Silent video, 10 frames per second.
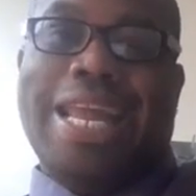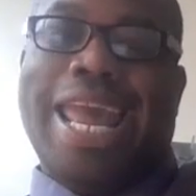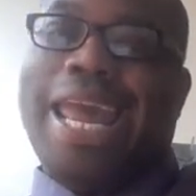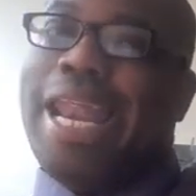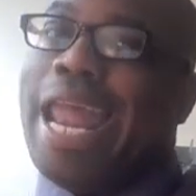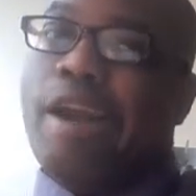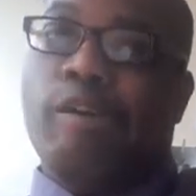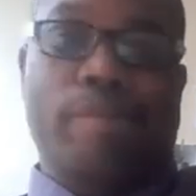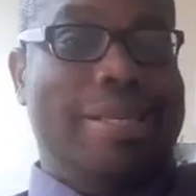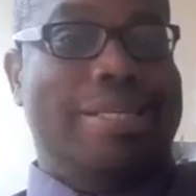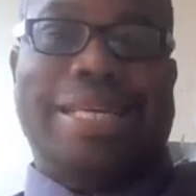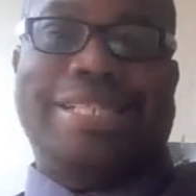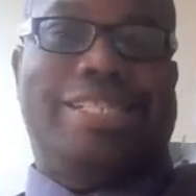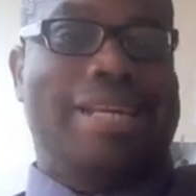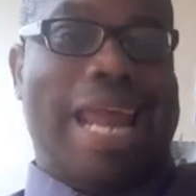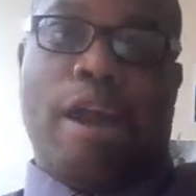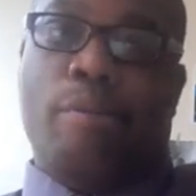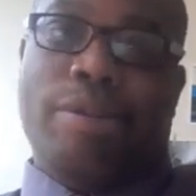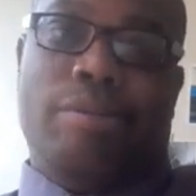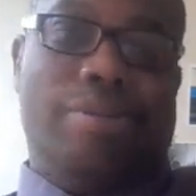And it ain't gonna be no ain't gonna be
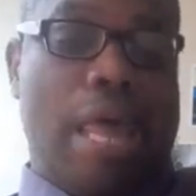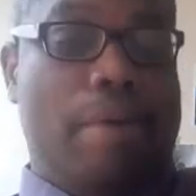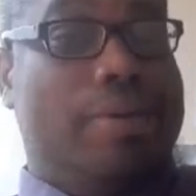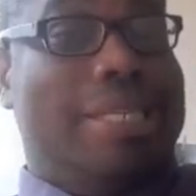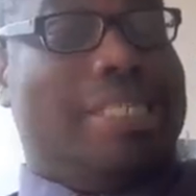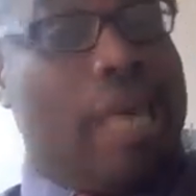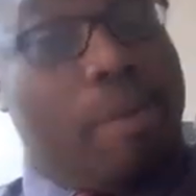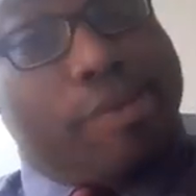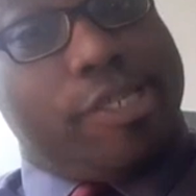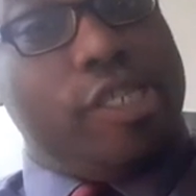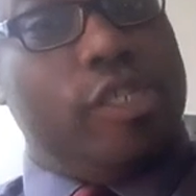no devil to tempt you.